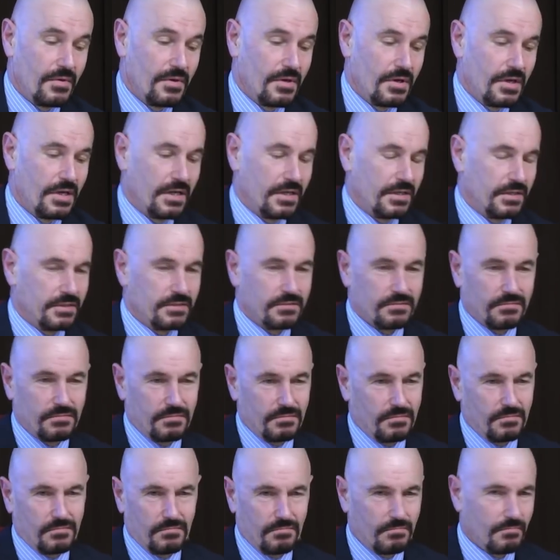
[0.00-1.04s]
And
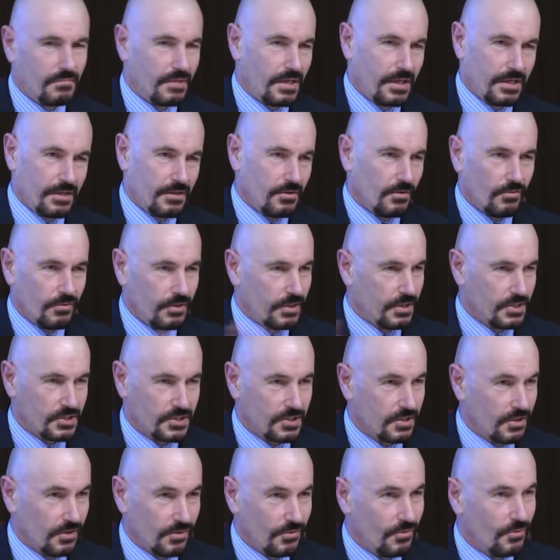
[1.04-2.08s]
we had lawyers
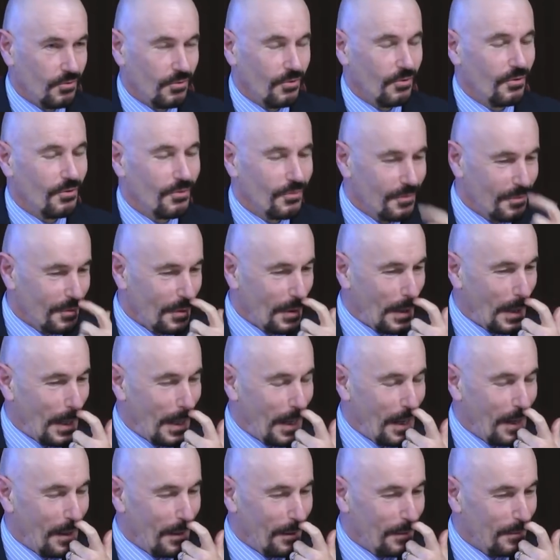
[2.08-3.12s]
galore
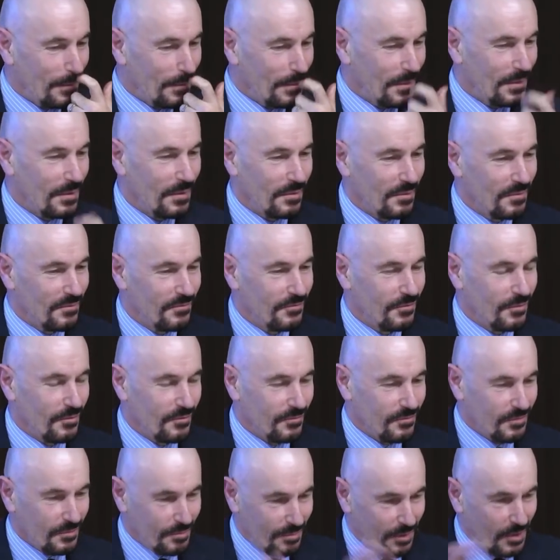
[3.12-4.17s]

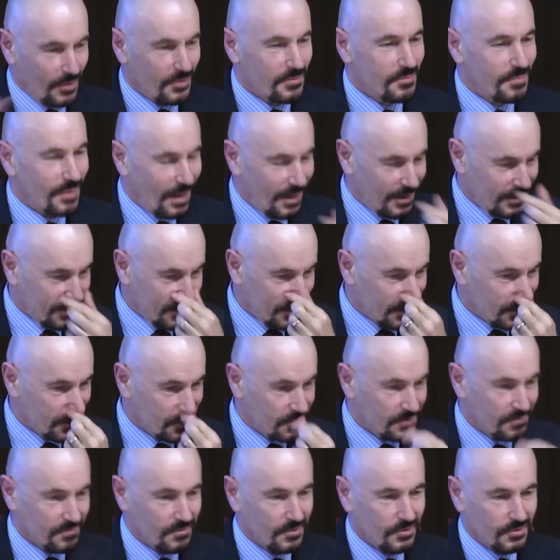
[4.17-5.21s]
for both parties
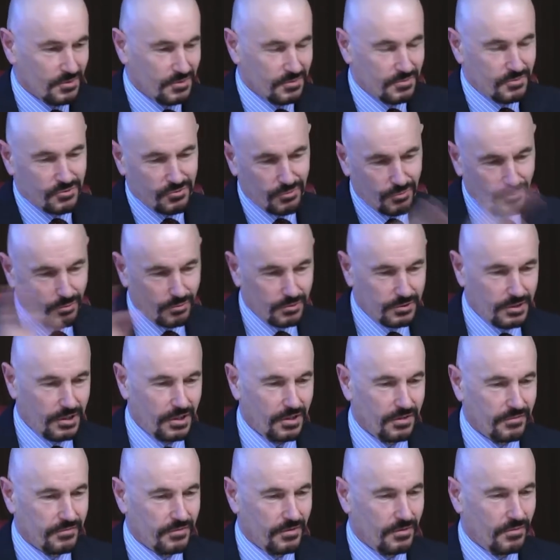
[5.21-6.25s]
who trawled
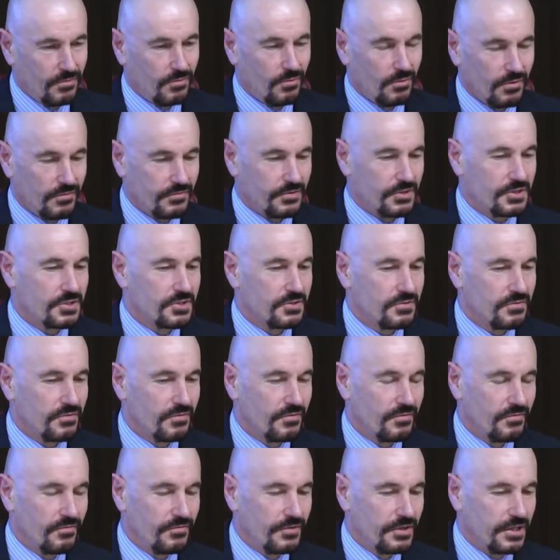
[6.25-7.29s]
over all of this
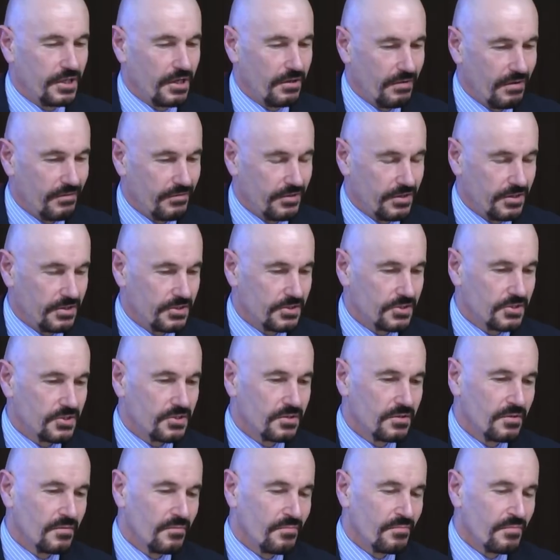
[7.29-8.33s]
video evidence.
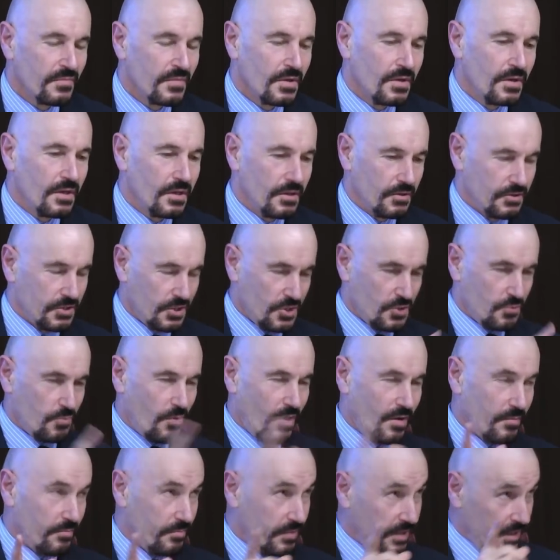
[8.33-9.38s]
And there's this
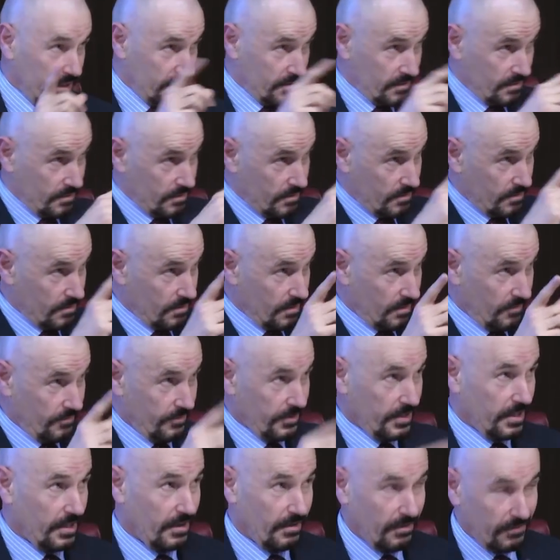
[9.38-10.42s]
one bit of
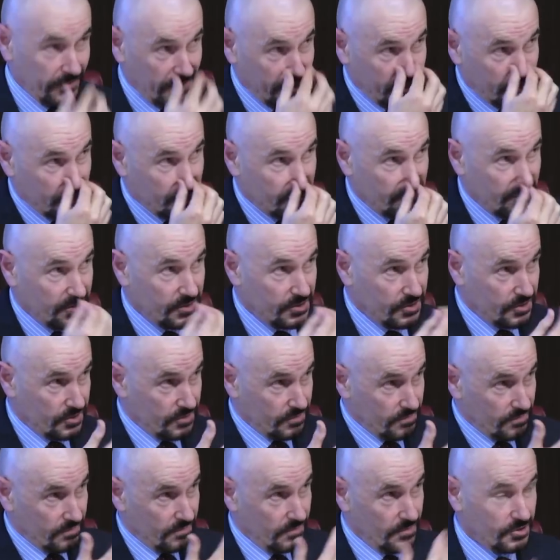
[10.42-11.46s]
video evidence which
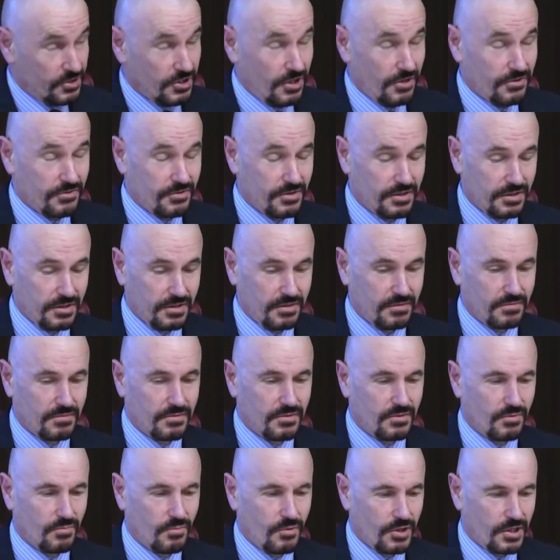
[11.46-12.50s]
showed the
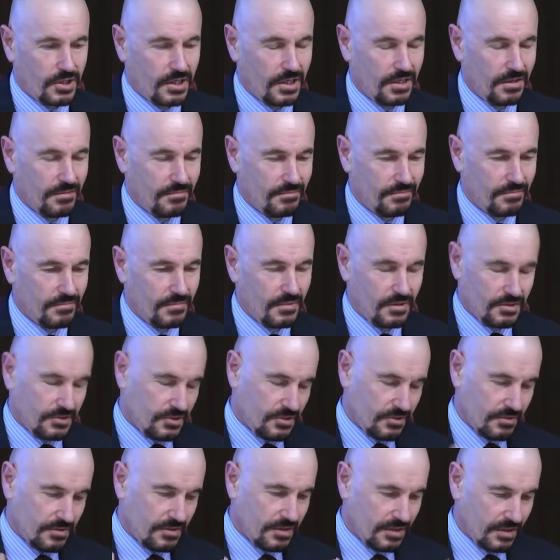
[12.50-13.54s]
worker,
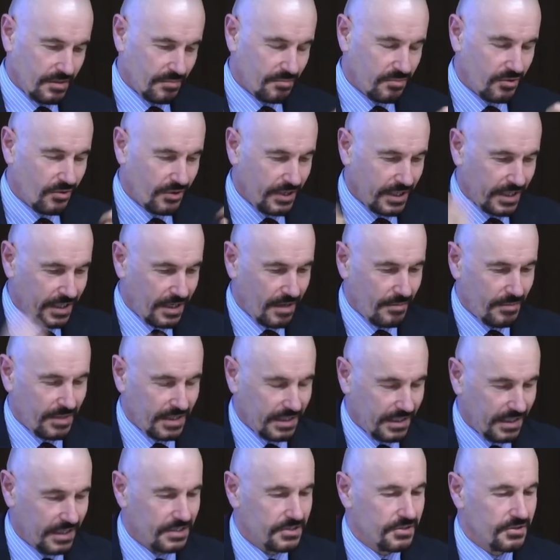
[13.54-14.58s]
the employee
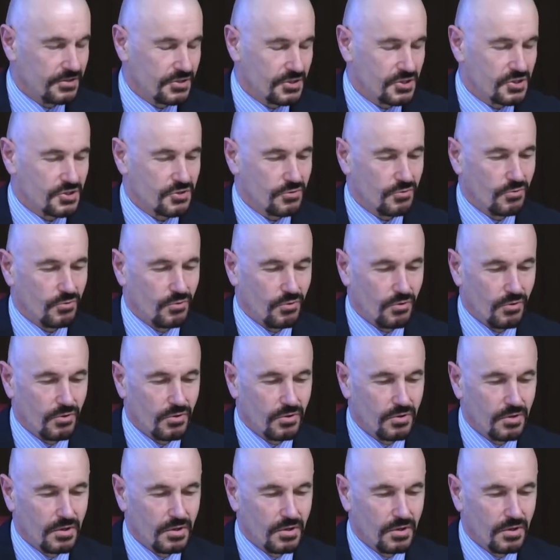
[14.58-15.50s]
coming into the store,